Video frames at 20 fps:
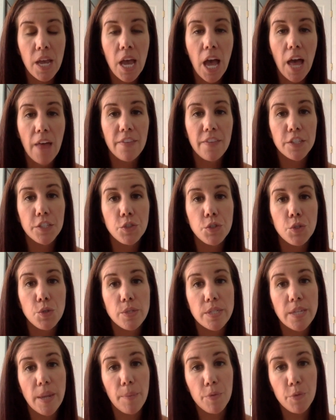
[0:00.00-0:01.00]
And then you do
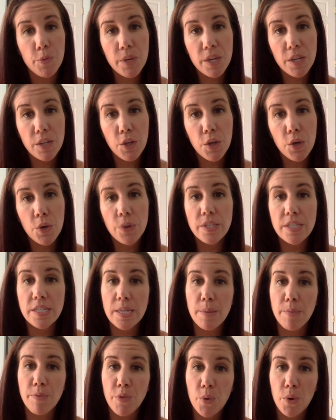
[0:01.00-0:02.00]
step three alone and
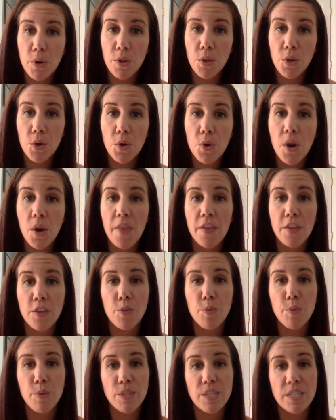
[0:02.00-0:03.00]
step four alone, and then
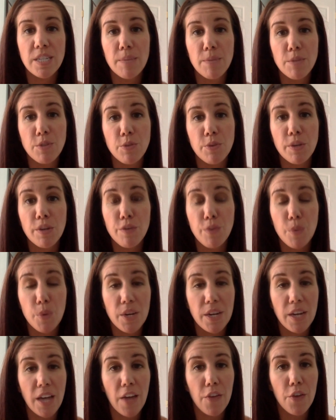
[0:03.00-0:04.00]
you put steps three and four
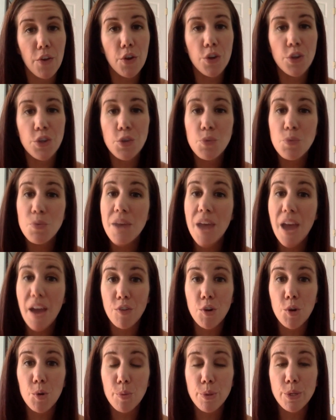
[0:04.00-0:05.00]
together. You
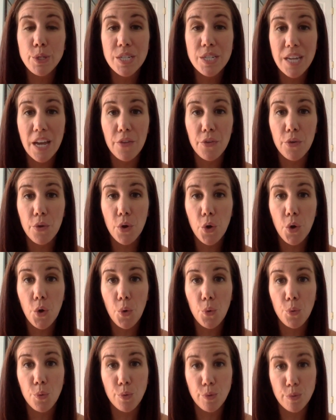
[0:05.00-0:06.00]
never put together a
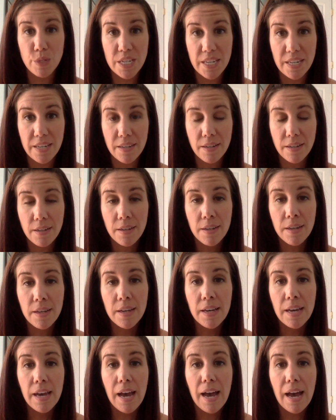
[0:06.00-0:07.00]
whole routine.
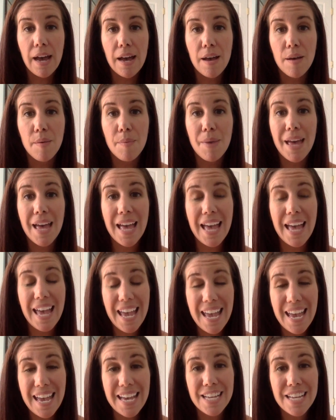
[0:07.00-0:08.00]
Um,
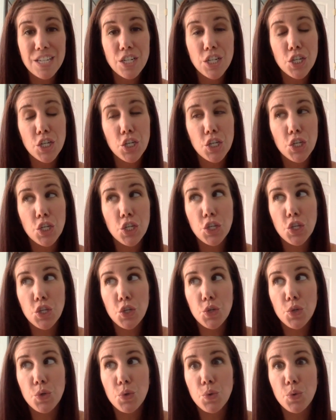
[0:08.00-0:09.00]
and
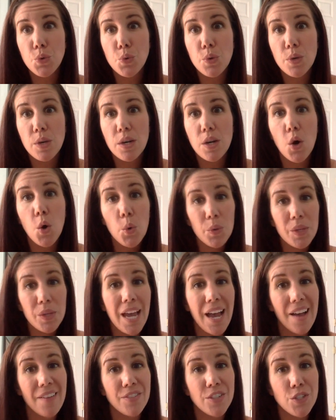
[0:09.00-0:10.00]
you only
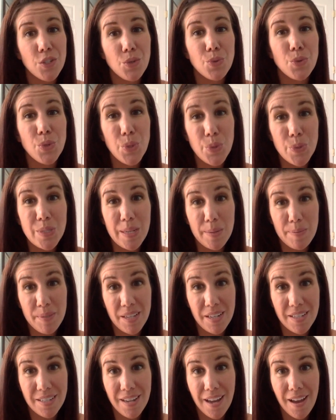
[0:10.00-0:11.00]
have to do two steps
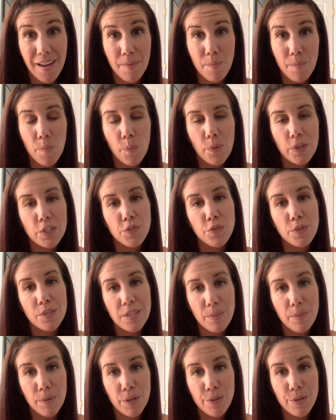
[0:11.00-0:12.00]
at a time, which for
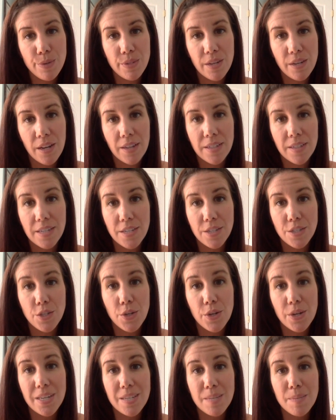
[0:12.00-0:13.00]
someone who's a non
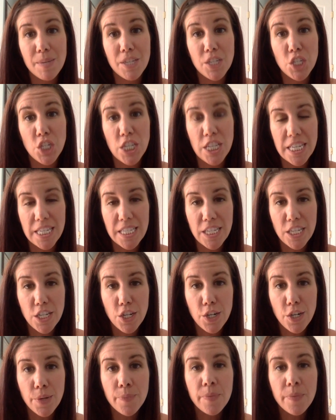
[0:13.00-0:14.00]
dancer is much
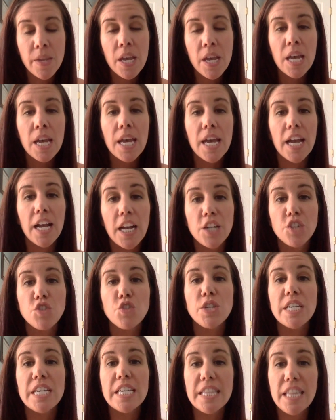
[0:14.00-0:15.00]
easier. In
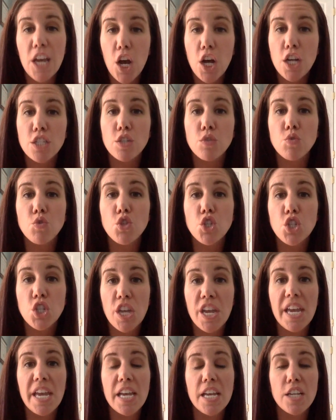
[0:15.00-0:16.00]
Country Heat, they also
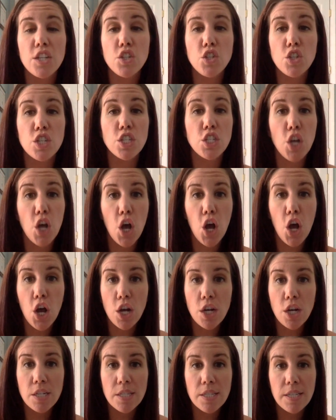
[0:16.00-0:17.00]
change the
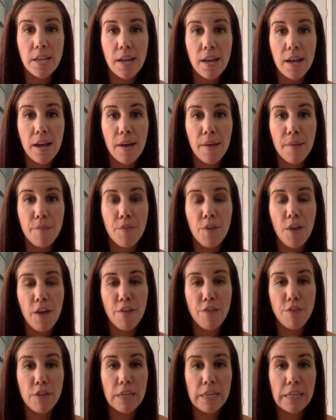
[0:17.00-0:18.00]
songs um, for
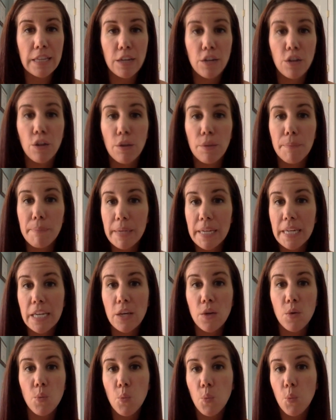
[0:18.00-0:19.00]
every little
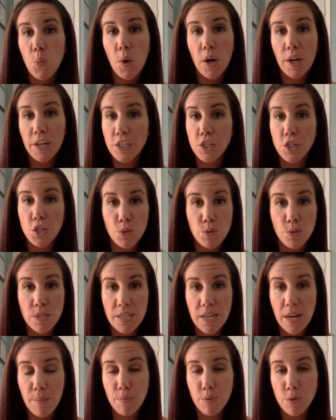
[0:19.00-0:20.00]
mini one and two
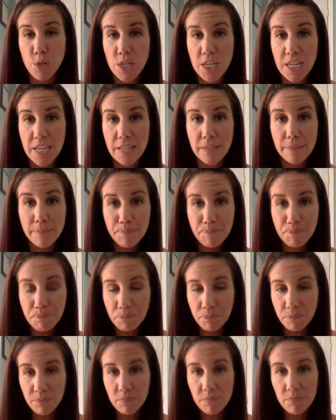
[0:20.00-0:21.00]
step routine.
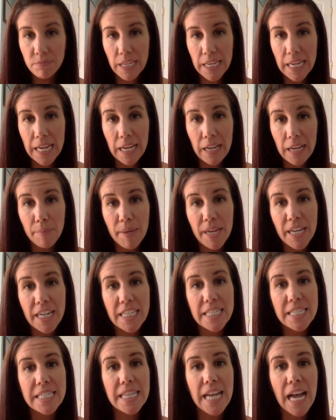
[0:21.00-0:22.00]
Um, and
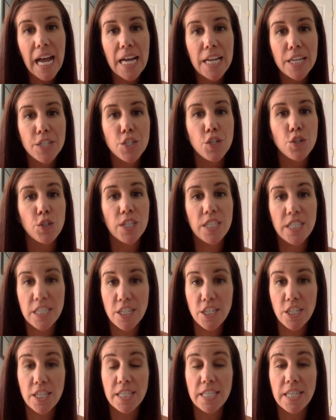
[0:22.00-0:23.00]
in Cize you're
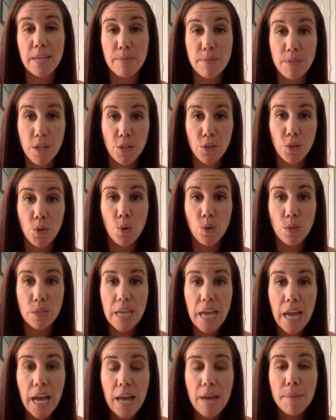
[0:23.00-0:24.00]
listening to the same song the whole
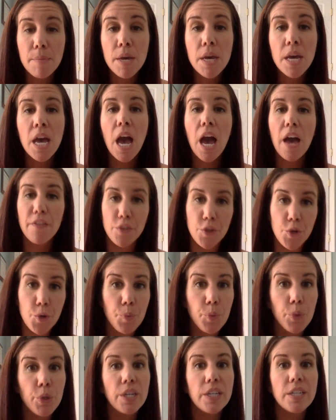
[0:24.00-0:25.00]
time and then
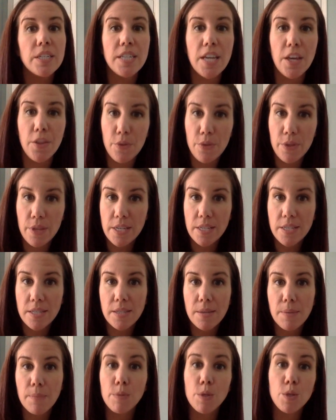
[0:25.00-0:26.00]
you're putting together this
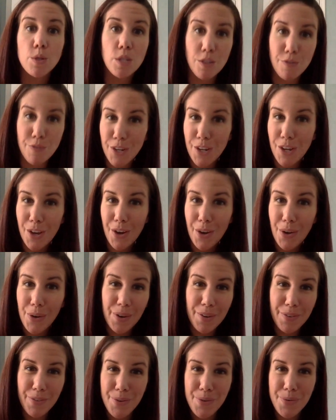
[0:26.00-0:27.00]
music video
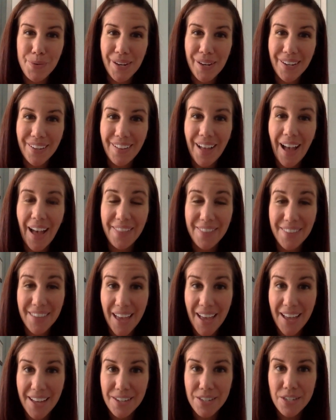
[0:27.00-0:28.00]
if you will at the
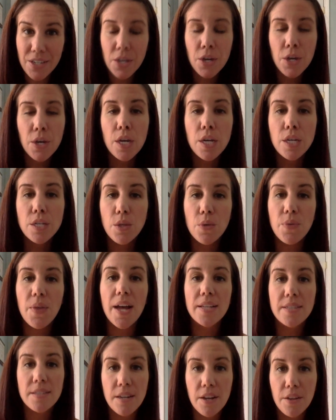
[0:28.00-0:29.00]
end so
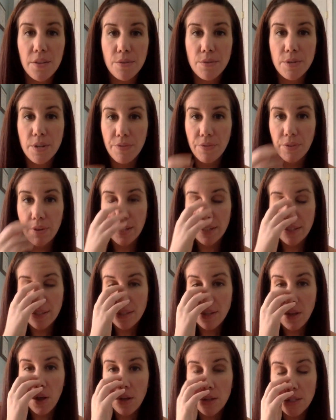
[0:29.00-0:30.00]
that's another
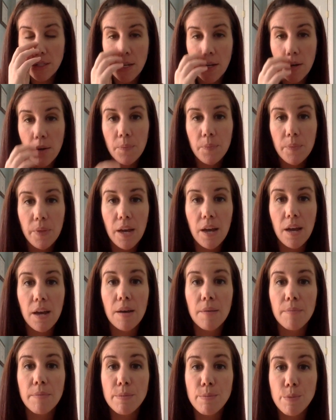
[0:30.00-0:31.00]
difference also
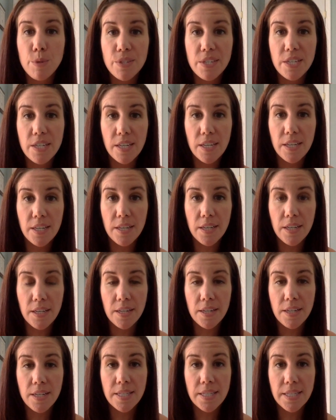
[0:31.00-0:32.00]
um, the music
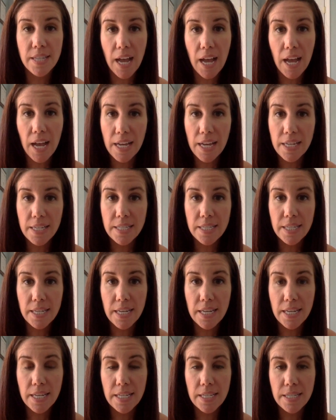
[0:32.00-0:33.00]
in Cize
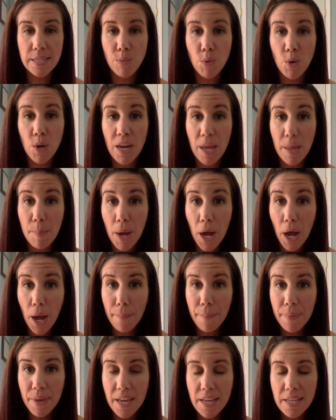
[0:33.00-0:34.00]
is more hip
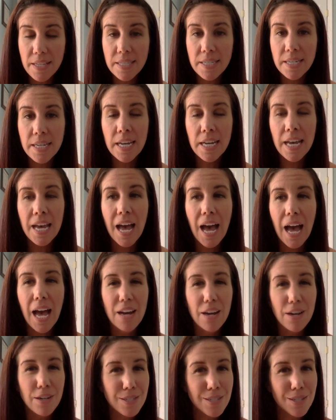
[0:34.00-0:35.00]
hop based
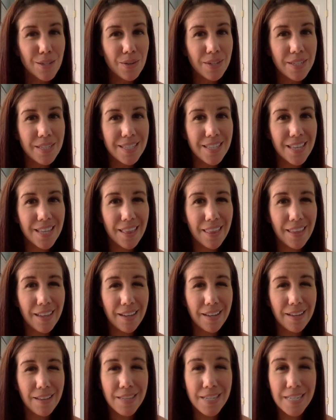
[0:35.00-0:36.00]
and also i'd say like
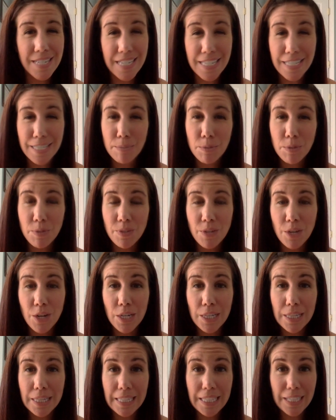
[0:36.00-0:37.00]
the dance moves are
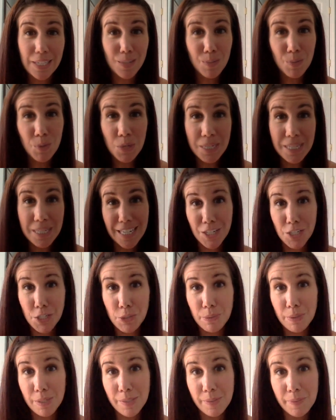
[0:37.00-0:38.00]
a little more
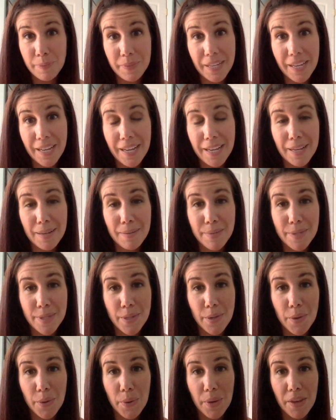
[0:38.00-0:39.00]
sexual um,
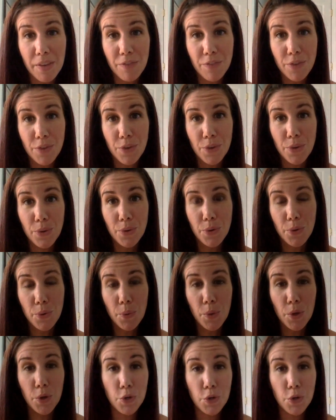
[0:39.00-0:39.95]
so if you were